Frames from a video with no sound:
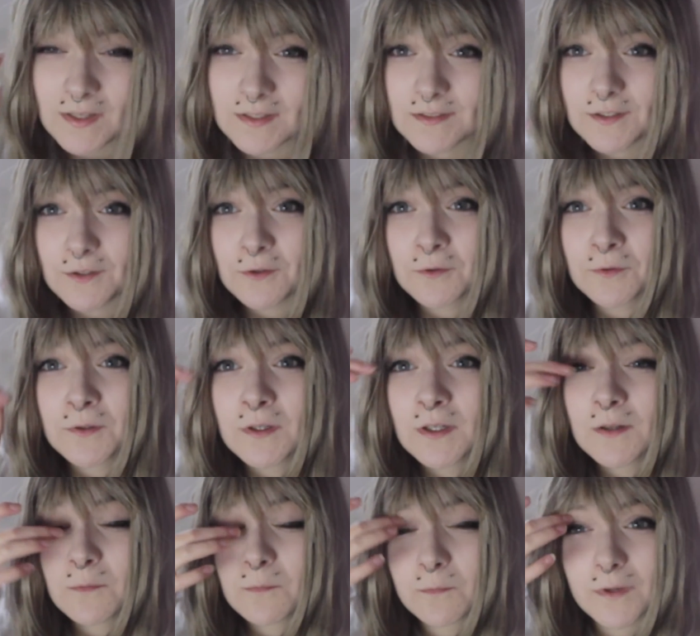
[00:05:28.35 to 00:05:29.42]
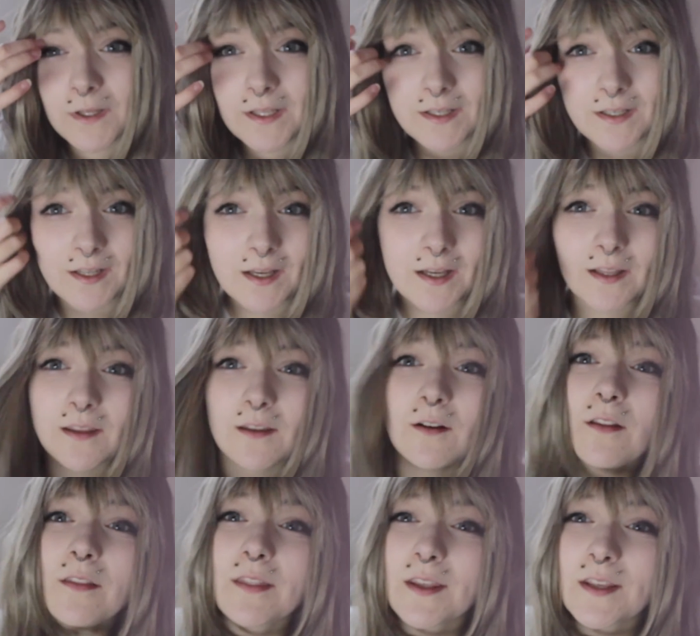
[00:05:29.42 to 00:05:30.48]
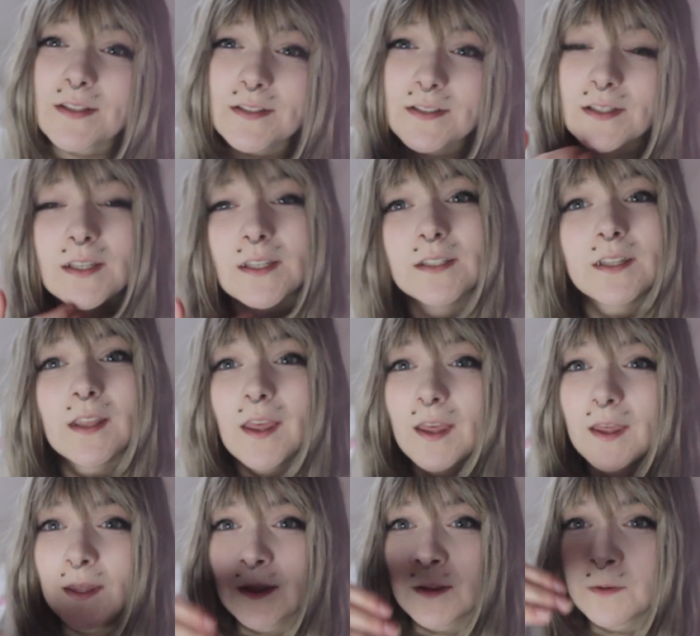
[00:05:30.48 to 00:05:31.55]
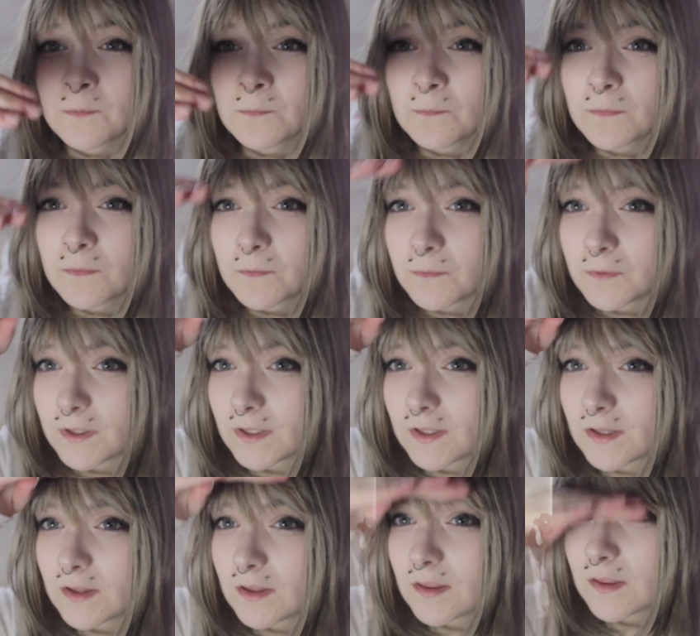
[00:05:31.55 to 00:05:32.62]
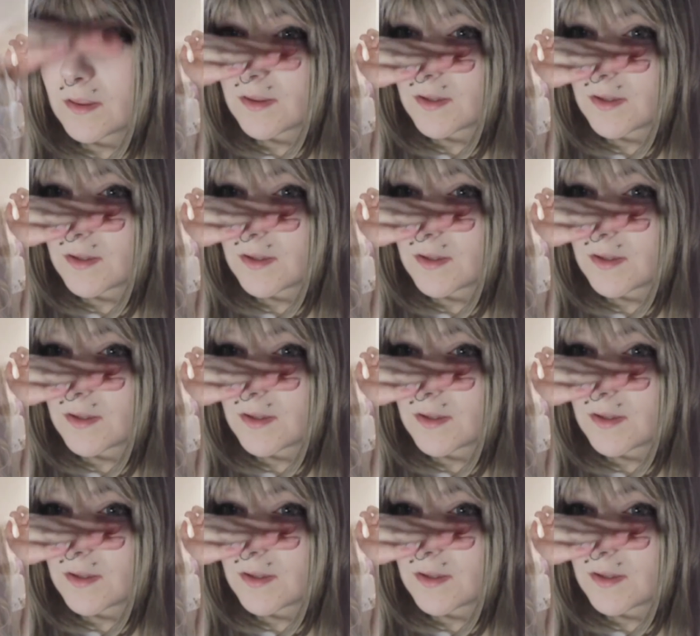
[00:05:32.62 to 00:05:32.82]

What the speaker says: So when I got this, it came with